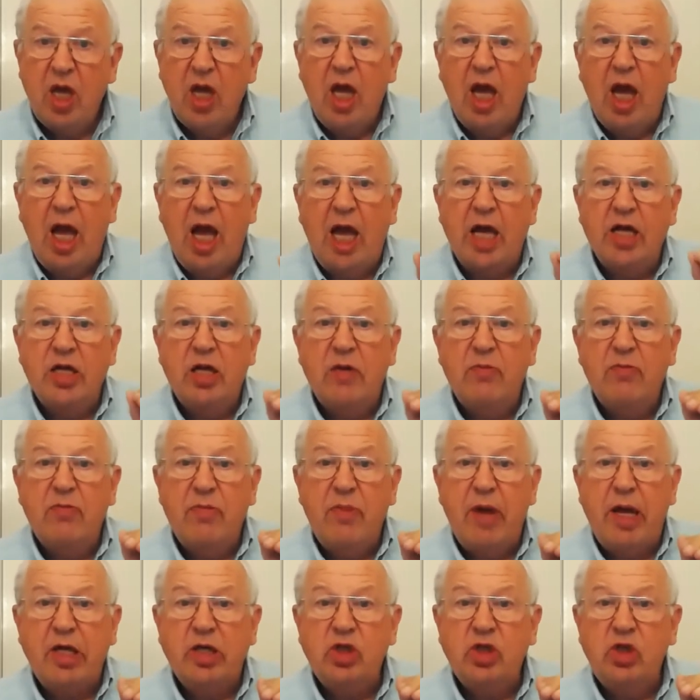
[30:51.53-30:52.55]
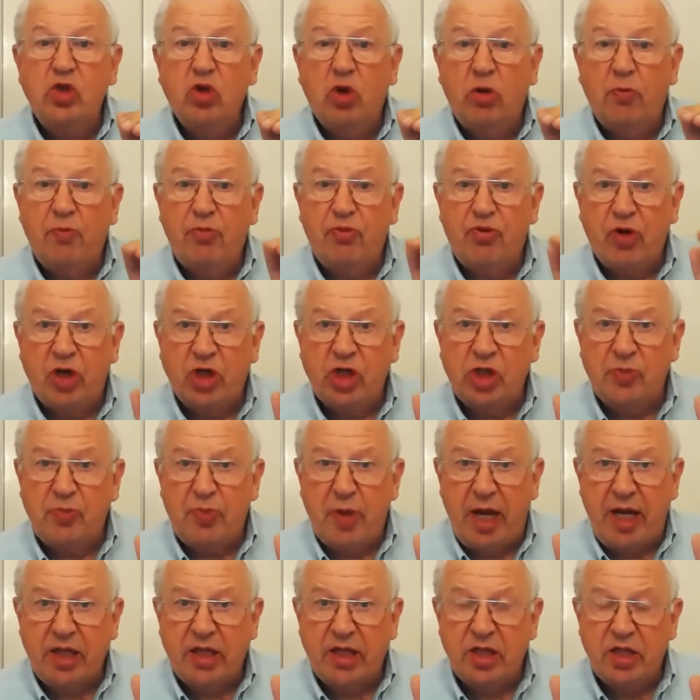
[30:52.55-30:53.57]
and it makes your
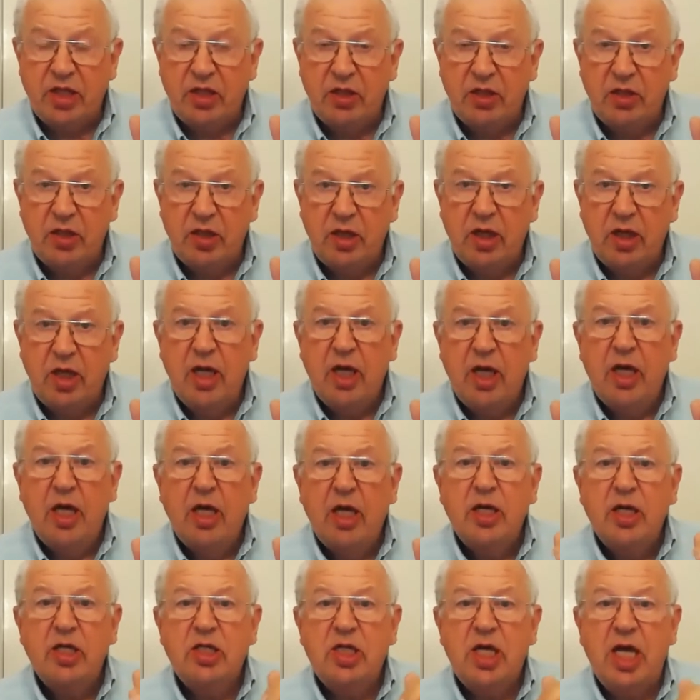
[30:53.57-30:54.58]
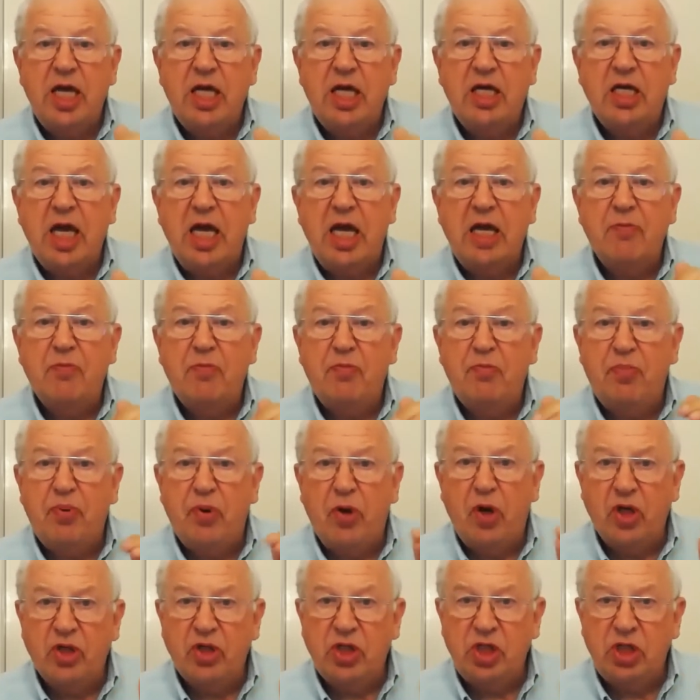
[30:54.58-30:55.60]
prospect take a
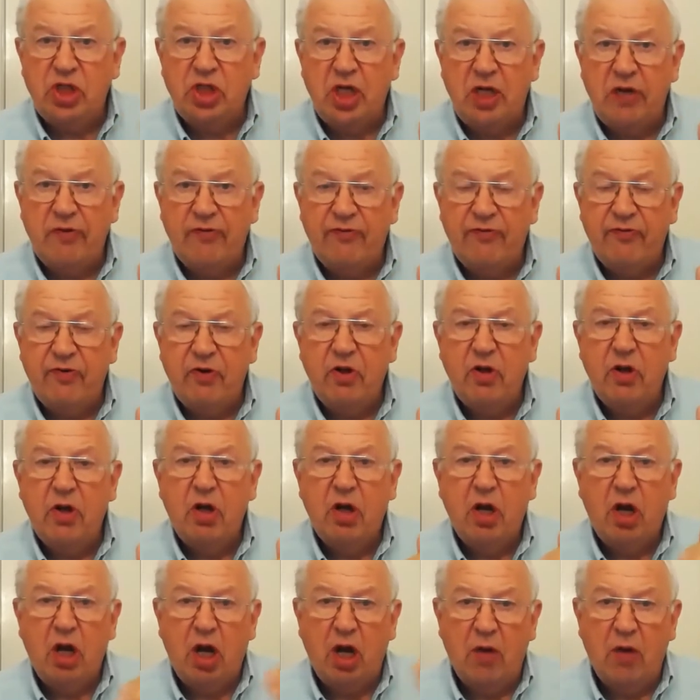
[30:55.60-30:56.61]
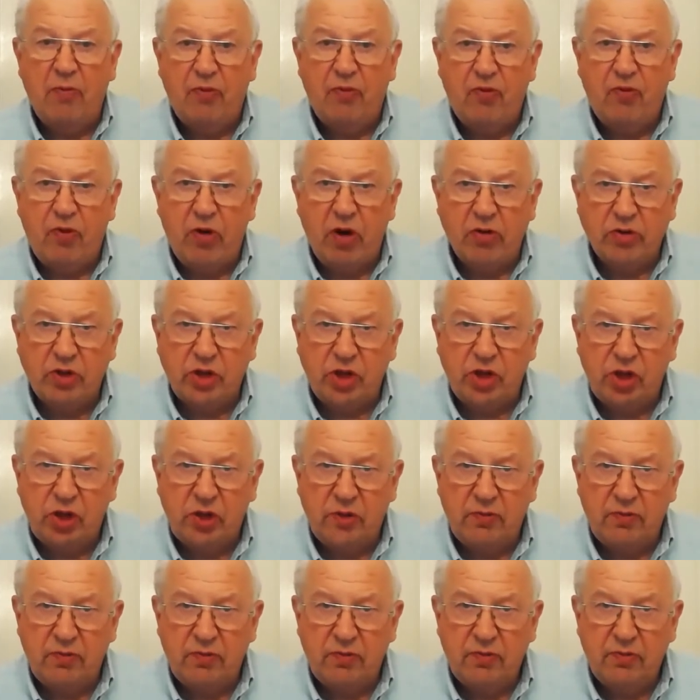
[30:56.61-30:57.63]
positive
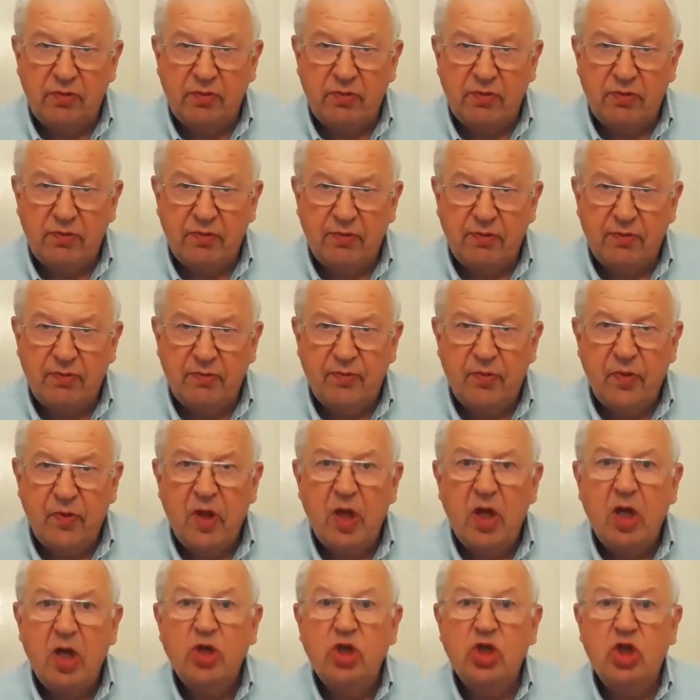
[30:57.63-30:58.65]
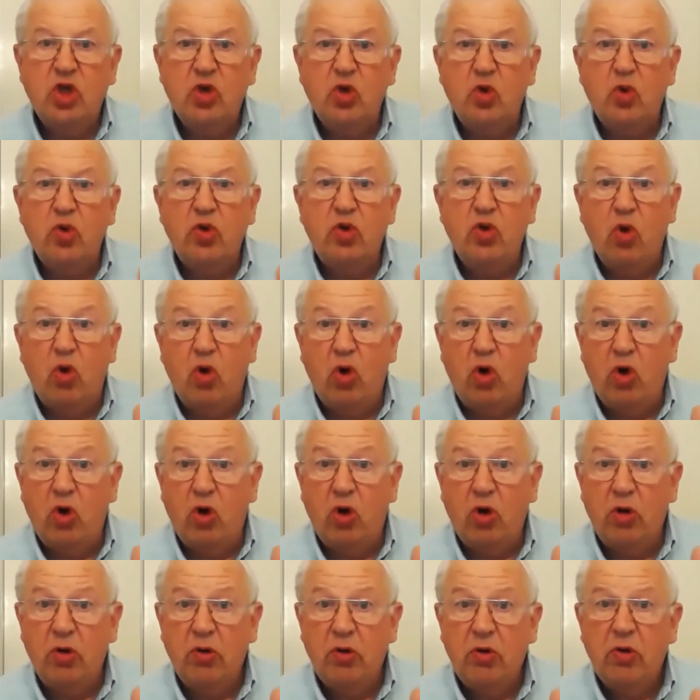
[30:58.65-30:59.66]
approach to
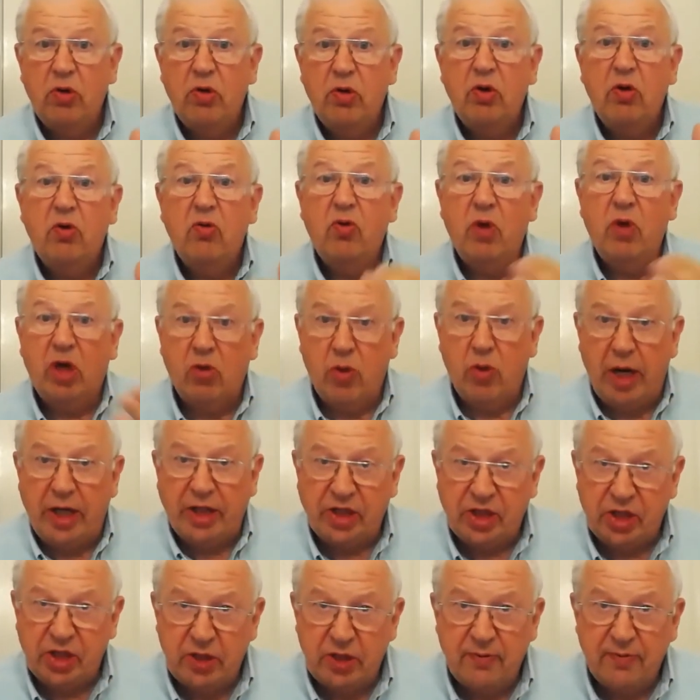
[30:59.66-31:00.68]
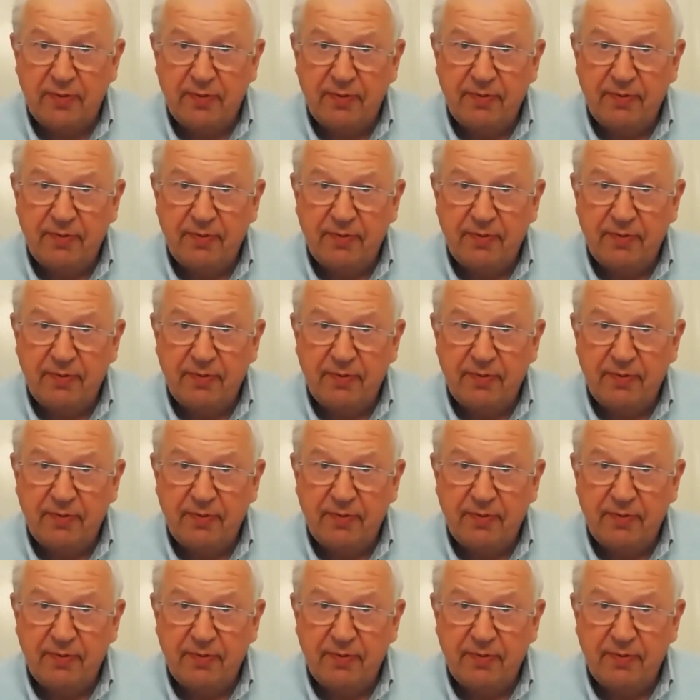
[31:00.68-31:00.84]
your request.